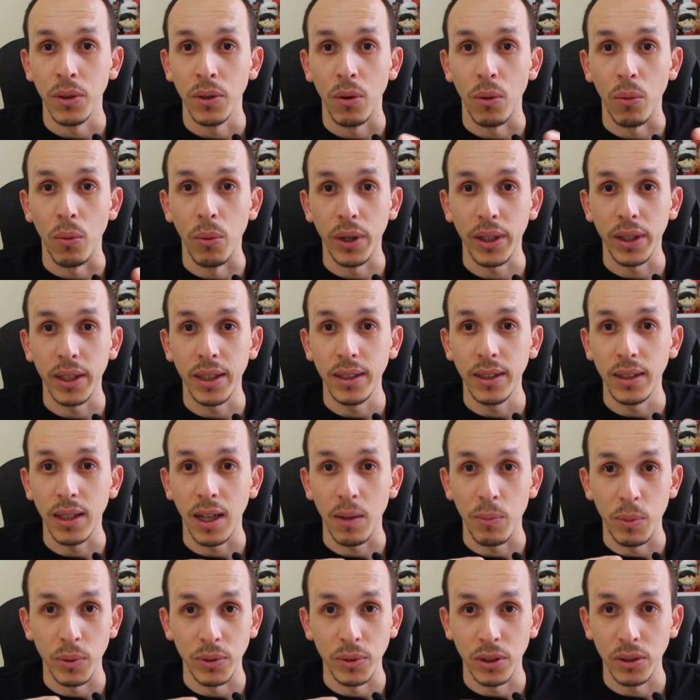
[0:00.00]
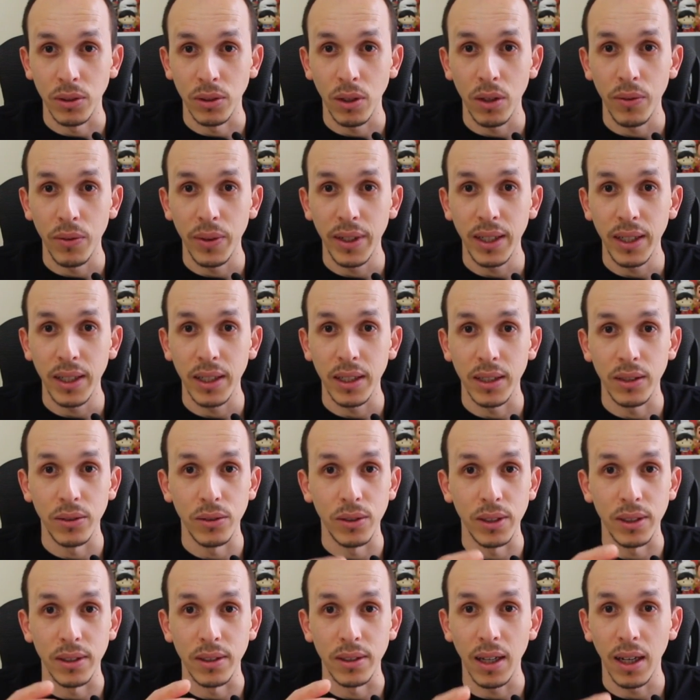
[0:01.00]
work in a repository
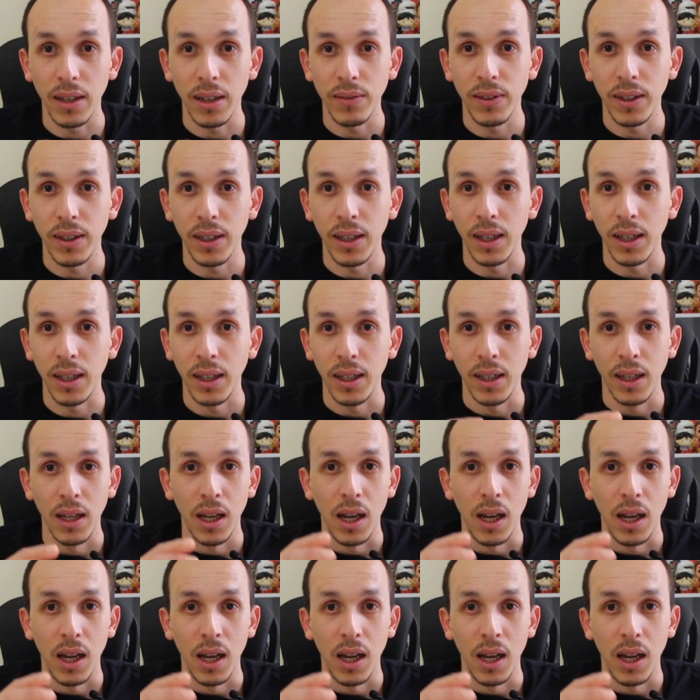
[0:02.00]
using Java,